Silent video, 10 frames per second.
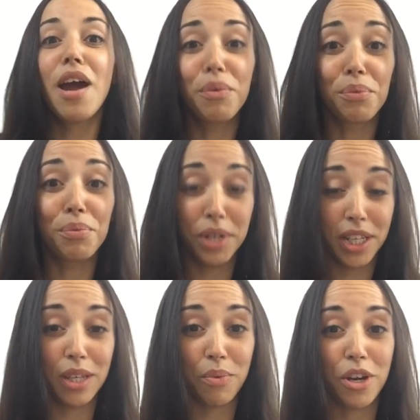I
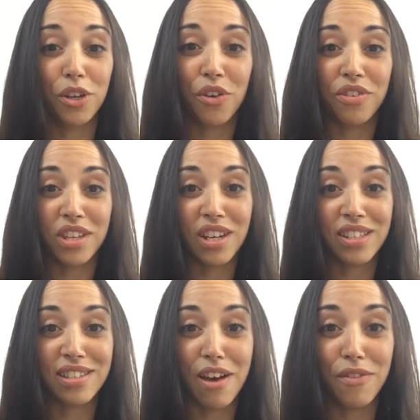really want to go to the
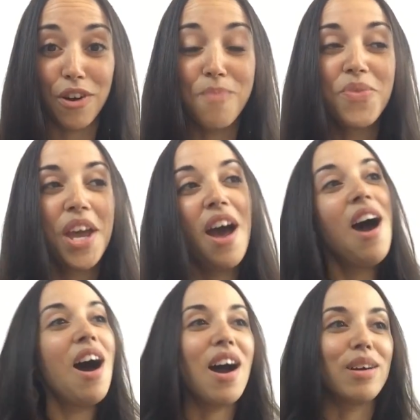next level.
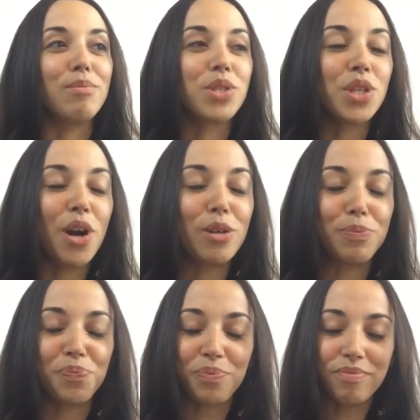
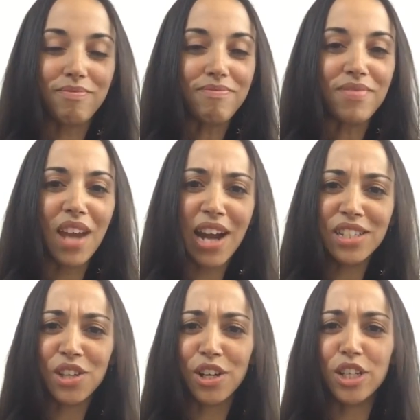So I
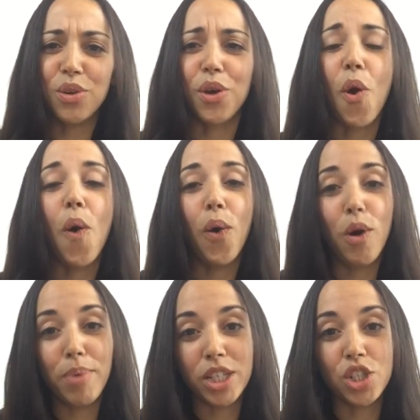started doing a
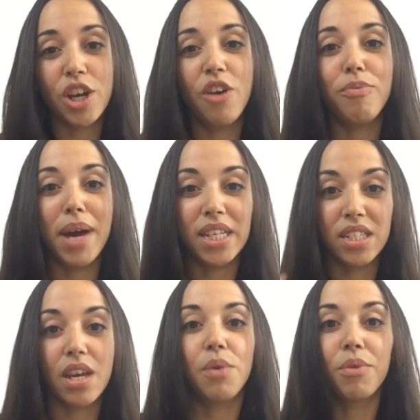whole bunch of
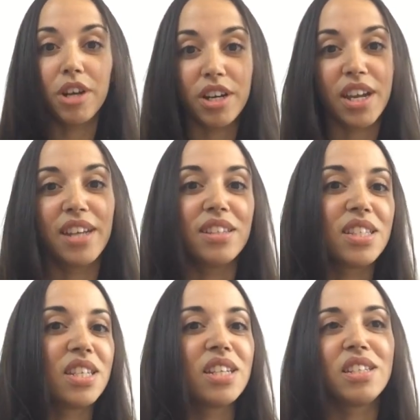mindset work and
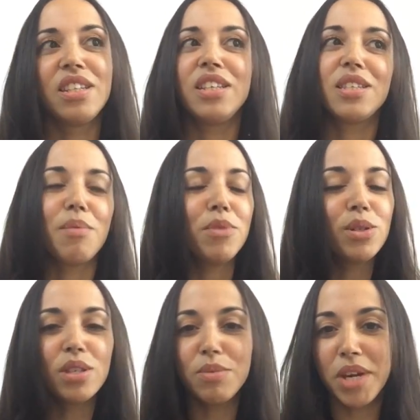listening to these
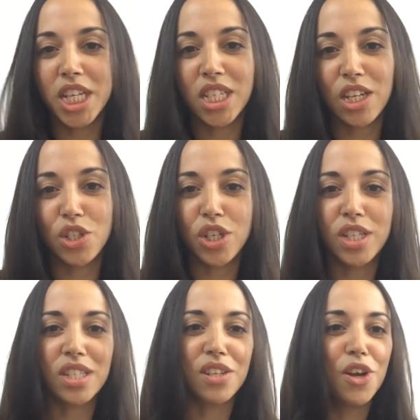hypnosis
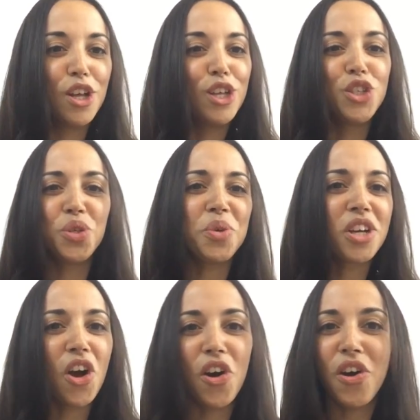meditations and
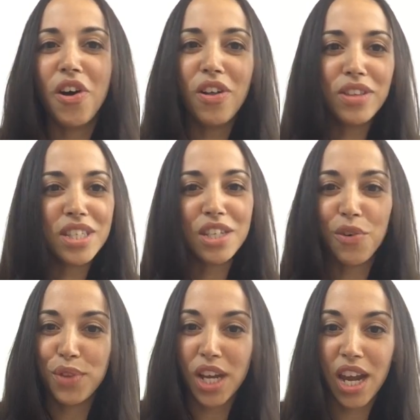doing all the
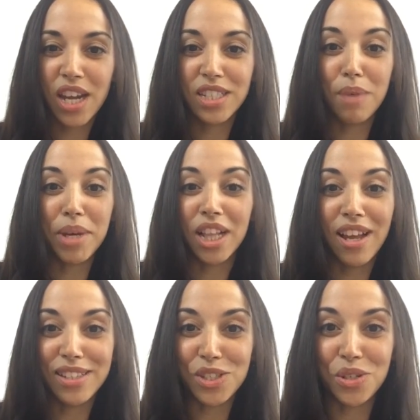stuff that I tell my
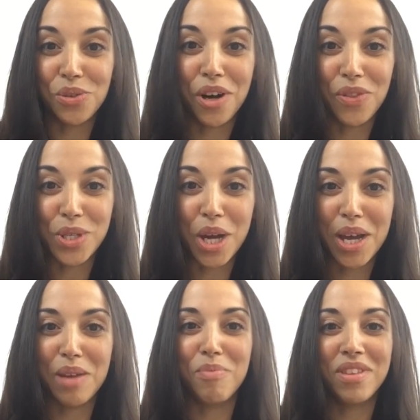clients to do all the
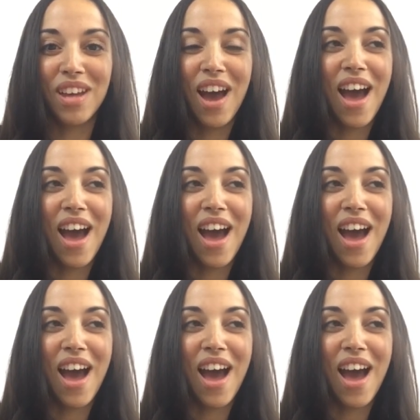time.